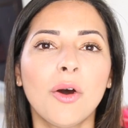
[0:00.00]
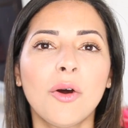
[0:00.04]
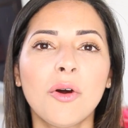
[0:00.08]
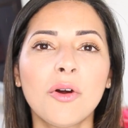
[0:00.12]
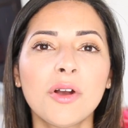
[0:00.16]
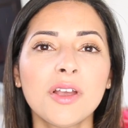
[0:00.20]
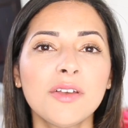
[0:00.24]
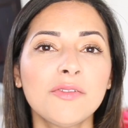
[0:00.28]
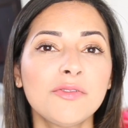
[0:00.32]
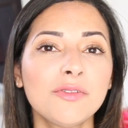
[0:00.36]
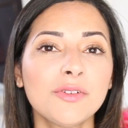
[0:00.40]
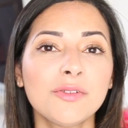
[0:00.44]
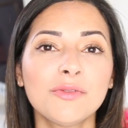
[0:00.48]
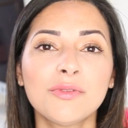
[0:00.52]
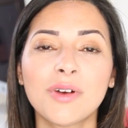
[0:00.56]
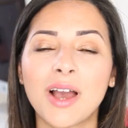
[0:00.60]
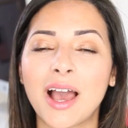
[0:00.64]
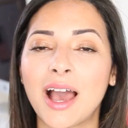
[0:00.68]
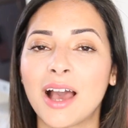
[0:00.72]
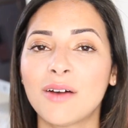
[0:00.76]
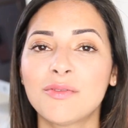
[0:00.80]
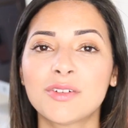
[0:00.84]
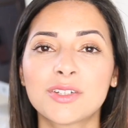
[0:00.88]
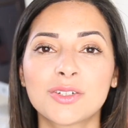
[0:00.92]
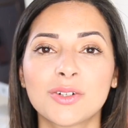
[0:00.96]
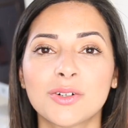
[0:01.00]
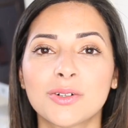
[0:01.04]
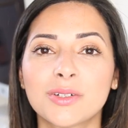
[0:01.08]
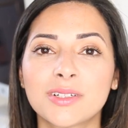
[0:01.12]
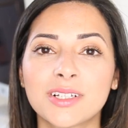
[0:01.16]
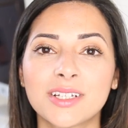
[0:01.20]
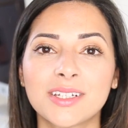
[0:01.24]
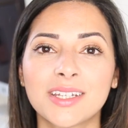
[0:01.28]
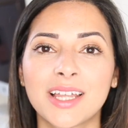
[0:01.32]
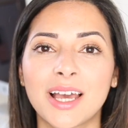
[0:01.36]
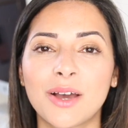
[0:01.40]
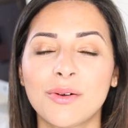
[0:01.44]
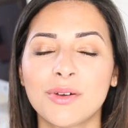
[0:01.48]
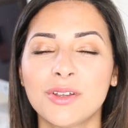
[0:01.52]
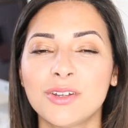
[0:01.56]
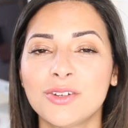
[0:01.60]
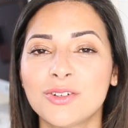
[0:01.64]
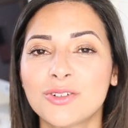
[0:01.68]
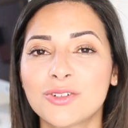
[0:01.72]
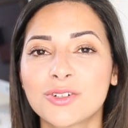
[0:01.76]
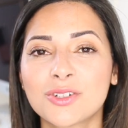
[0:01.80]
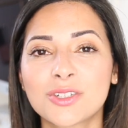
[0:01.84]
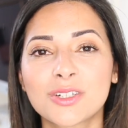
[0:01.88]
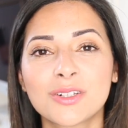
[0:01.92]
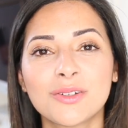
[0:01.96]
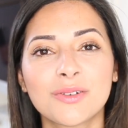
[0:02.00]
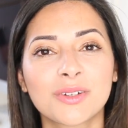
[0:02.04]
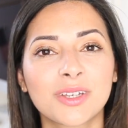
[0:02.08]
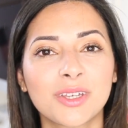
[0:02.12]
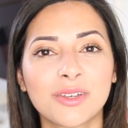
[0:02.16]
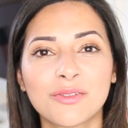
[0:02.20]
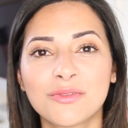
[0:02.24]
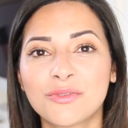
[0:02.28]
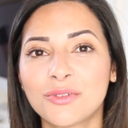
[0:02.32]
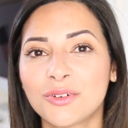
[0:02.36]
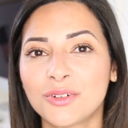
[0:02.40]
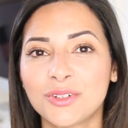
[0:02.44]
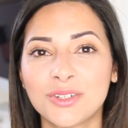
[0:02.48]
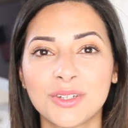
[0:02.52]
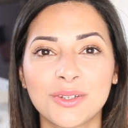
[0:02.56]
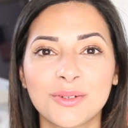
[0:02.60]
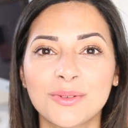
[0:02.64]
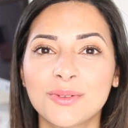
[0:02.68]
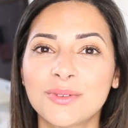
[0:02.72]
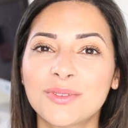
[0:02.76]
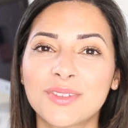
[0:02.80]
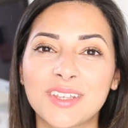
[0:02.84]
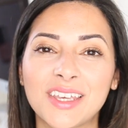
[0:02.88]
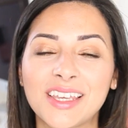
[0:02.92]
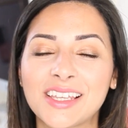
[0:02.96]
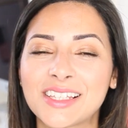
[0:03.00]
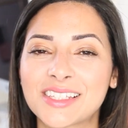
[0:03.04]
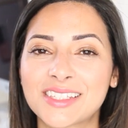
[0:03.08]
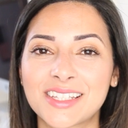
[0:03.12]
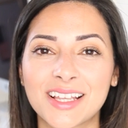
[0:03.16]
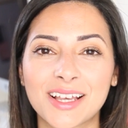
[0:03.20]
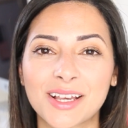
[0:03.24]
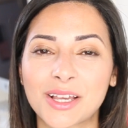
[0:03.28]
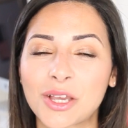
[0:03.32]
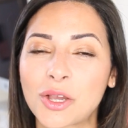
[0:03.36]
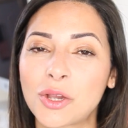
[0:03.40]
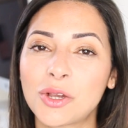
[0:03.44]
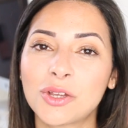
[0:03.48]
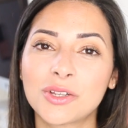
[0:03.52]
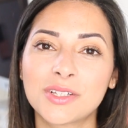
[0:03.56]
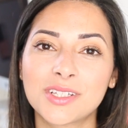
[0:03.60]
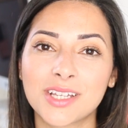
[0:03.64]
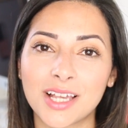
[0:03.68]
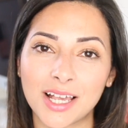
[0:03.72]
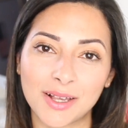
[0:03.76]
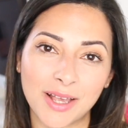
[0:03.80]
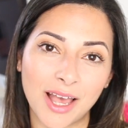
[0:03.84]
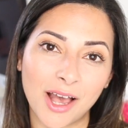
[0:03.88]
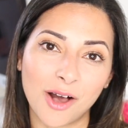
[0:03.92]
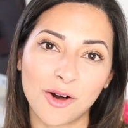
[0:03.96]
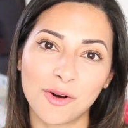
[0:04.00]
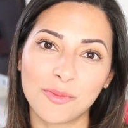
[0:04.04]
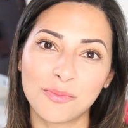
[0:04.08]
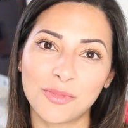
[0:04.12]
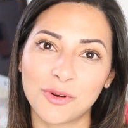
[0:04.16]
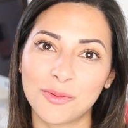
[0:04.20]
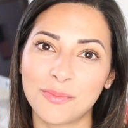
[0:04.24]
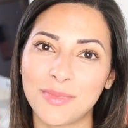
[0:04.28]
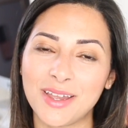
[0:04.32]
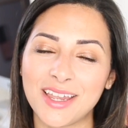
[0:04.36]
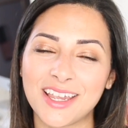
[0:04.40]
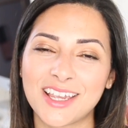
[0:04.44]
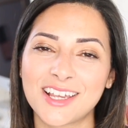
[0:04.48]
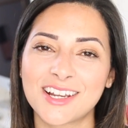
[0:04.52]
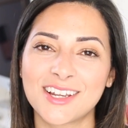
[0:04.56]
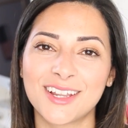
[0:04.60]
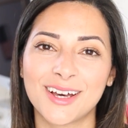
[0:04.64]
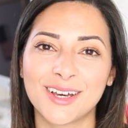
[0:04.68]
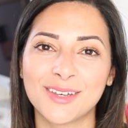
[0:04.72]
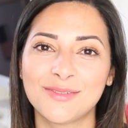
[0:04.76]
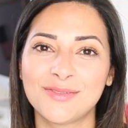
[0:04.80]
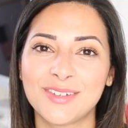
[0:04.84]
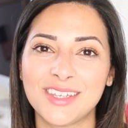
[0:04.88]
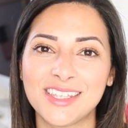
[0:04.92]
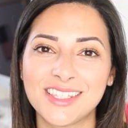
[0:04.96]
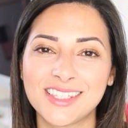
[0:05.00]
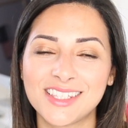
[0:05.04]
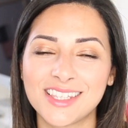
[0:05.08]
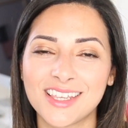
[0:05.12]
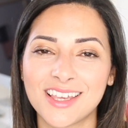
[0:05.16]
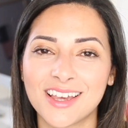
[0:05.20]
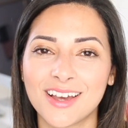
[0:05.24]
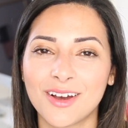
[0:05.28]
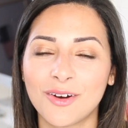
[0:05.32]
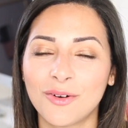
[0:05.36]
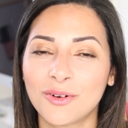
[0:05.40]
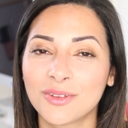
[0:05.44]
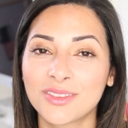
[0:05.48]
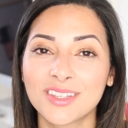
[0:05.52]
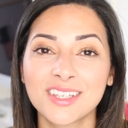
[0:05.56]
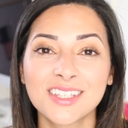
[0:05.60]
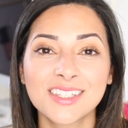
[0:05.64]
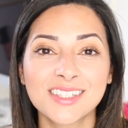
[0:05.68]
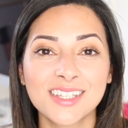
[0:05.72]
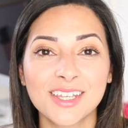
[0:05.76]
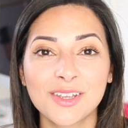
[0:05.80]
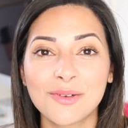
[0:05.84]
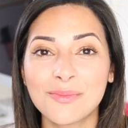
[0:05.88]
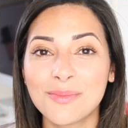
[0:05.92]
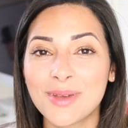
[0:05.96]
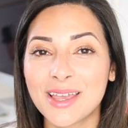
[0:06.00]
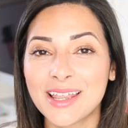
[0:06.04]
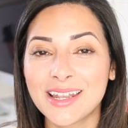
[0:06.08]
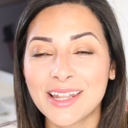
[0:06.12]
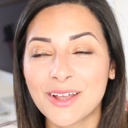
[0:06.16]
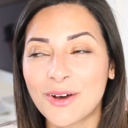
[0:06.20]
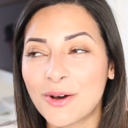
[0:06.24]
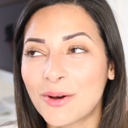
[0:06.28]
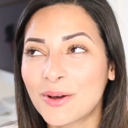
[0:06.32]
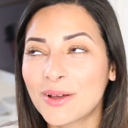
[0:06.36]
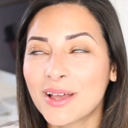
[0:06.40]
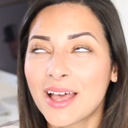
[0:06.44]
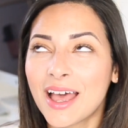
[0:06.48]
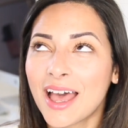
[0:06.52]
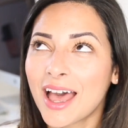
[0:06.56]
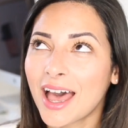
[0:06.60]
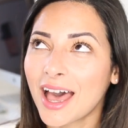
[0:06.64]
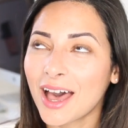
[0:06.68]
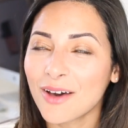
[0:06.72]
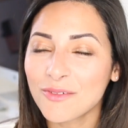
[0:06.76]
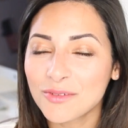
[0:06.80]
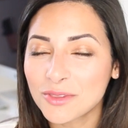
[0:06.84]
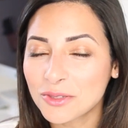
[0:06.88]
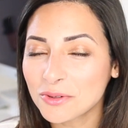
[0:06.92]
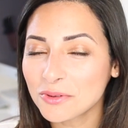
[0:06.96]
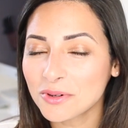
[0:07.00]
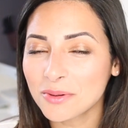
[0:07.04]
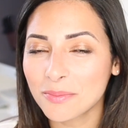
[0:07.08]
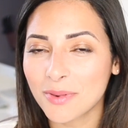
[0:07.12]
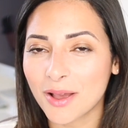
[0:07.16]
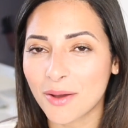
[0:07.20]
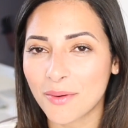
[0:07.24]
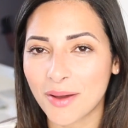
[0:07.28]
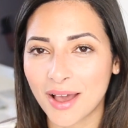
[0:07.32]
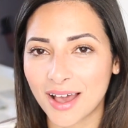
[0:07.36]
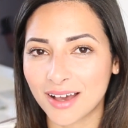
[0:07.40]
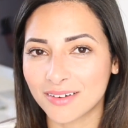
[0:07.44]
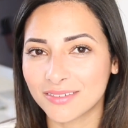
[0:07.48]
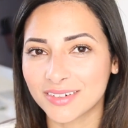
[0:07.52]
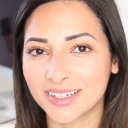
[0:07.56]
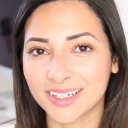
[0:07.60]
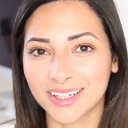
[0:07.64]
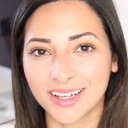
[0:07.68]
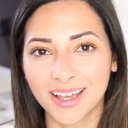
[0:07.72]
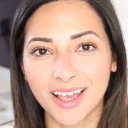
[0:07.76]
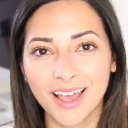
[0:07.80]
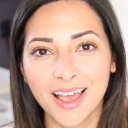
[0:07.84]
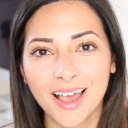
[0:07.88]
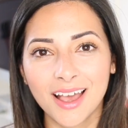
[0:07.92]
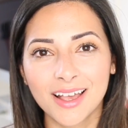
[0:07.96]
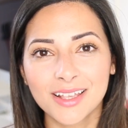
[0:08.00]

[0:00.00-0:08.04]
or if you have a toddler now and you're just looking for new things that could help or make life easier, or things that you may not have thought about having.